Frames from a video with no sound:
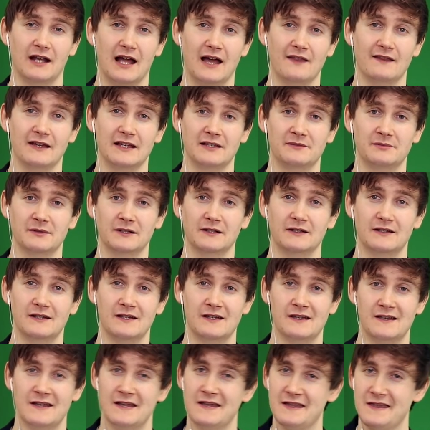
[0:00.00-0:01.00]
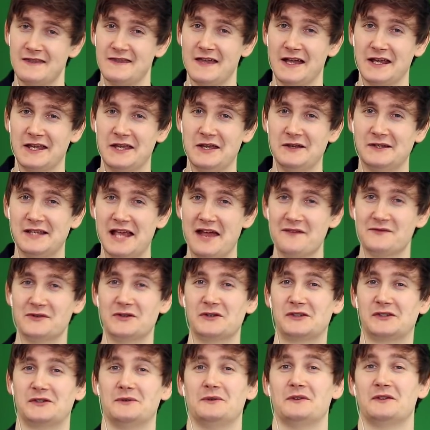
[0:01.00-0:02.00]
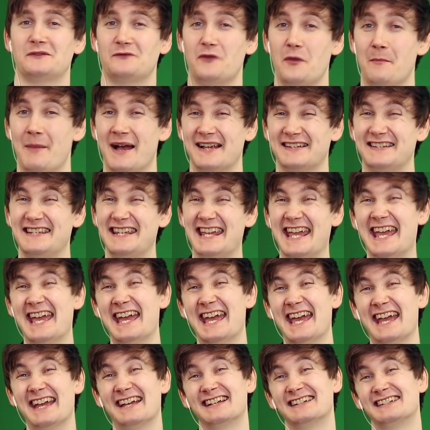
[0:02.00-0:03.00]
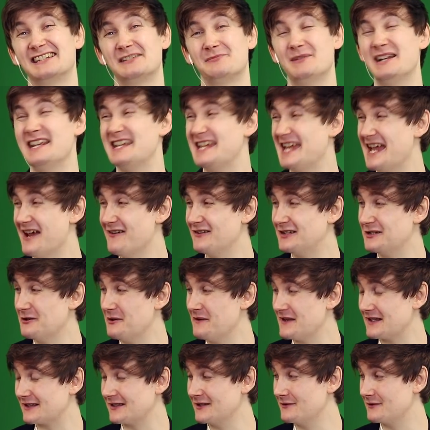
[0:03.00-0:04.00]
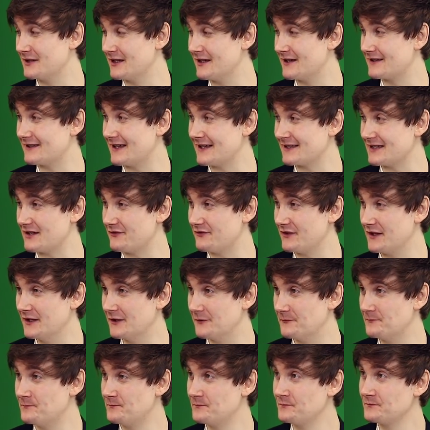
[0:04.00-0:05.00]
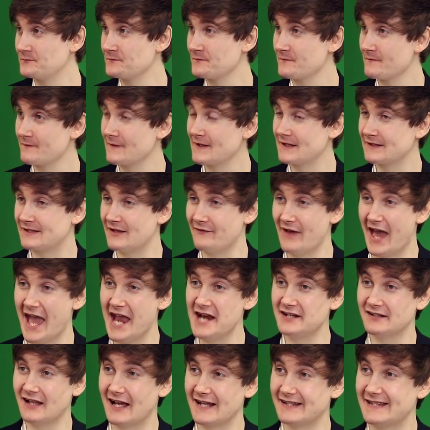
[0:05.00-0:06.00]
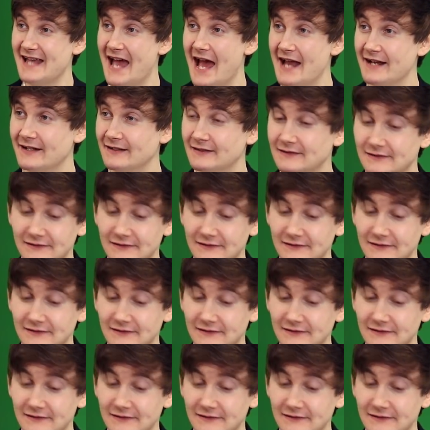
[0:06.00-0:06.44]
like this. But thank you to everyone who stuck with us for the past year. It's been a year of doing this, Lucas. How's that feel? Because I've aged like 10.